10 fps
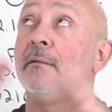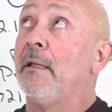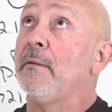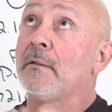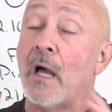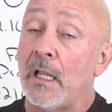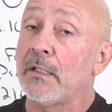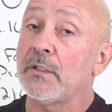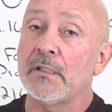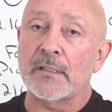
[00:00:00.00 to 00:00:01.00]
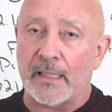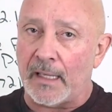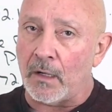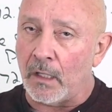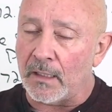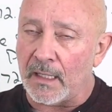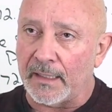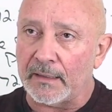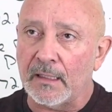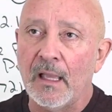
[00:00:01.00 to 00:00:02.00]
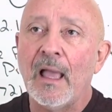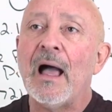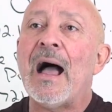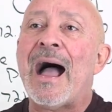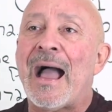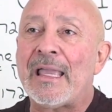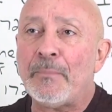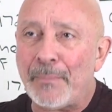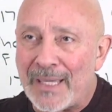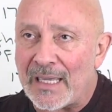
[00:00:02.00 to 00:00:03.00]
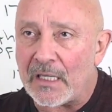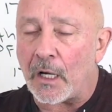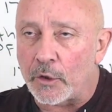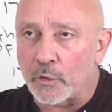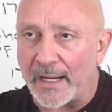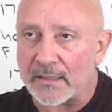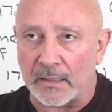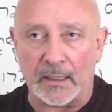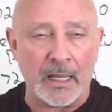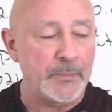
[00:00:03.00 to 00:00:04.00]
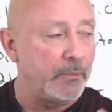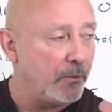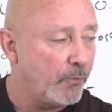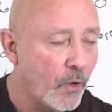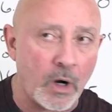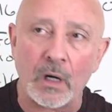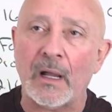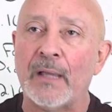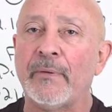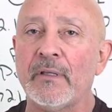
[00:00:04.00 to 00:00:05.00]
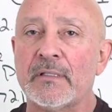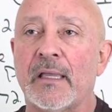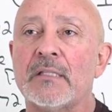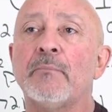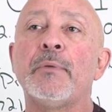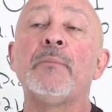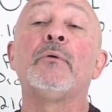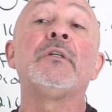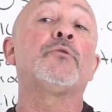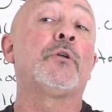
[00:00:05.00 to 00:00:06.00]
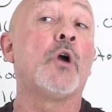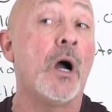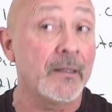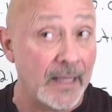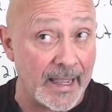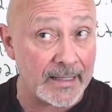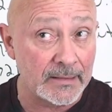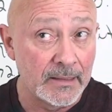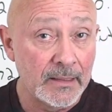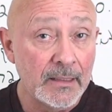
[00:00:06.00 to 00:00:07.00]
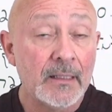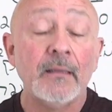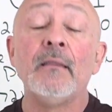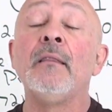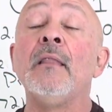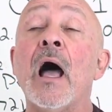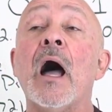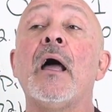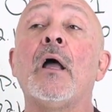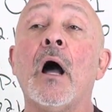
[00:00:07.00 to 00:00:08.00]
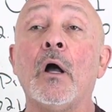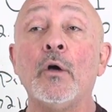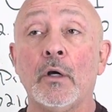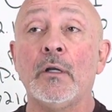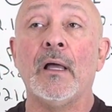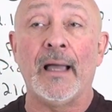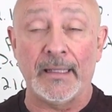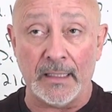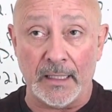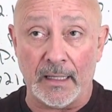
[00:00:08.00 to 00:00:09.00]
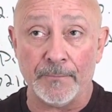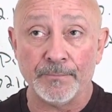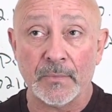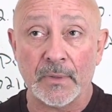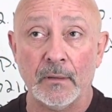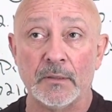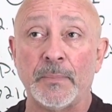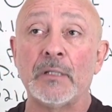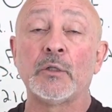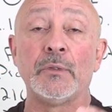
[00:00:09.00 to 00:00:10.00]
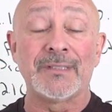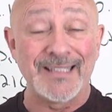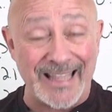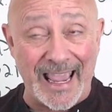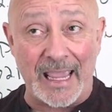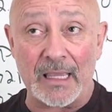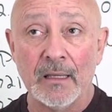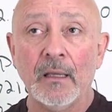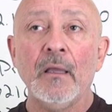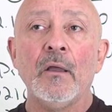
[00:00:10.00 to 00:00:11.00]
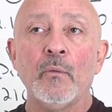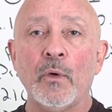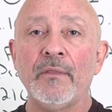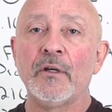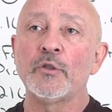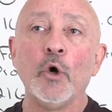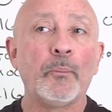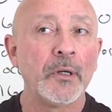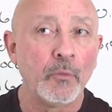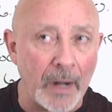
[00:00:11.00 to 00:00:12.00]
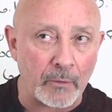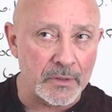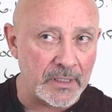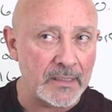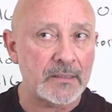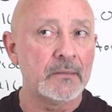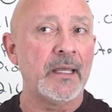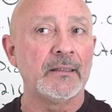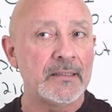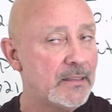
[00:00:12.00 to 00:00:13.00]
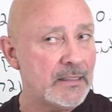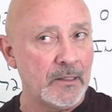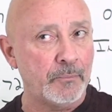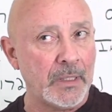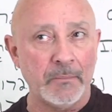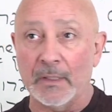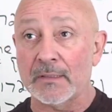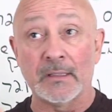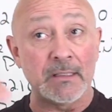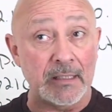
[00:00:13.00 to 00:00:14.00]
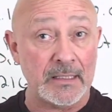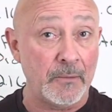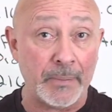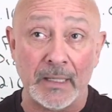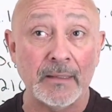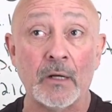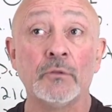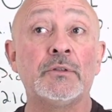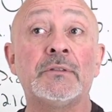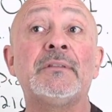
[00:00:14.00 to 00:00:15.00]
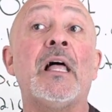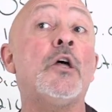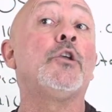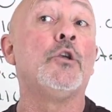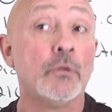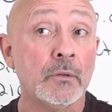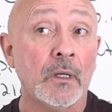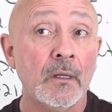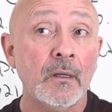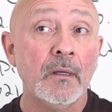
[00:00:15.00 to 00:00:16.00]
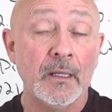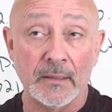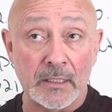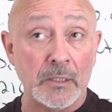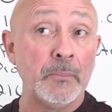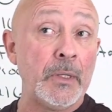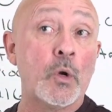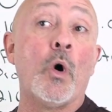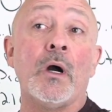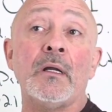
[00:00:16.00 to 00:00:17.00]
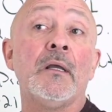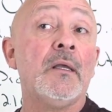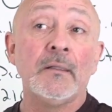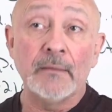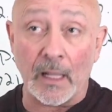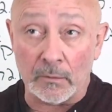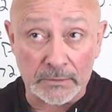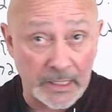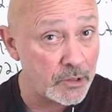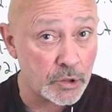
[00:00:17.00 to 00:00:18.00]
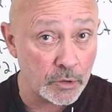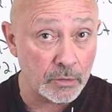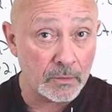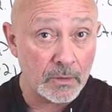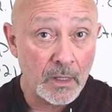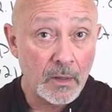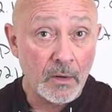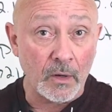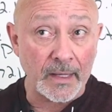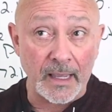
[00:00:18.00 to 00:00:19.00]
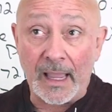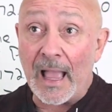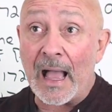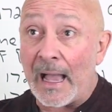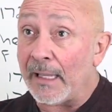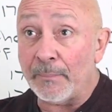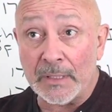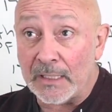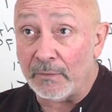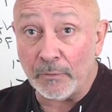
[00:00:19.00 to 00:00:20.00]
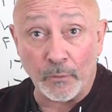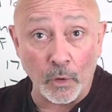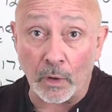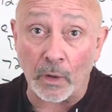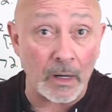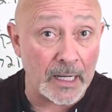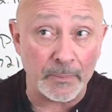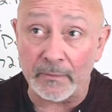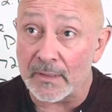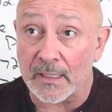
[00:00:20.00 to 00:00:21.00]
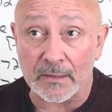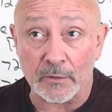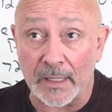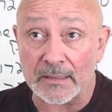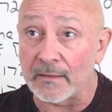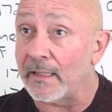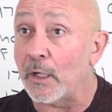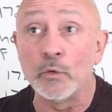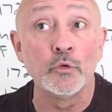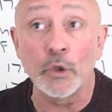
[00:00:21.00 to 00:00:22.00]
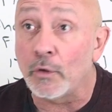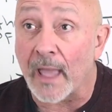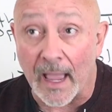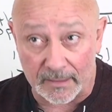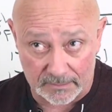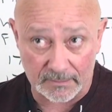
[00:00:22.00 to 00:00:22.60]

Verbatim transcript: In colleges and online. IP addressing, IPv4, IPv6, people disregard that. Not a good idea, especially with today where there's no prerequisites to take the CCNP, because in the CCNP, they don't tell you, in the CCNP core, they don't teach you, okay, IPv4 or IPv6 addressing. They don't do that,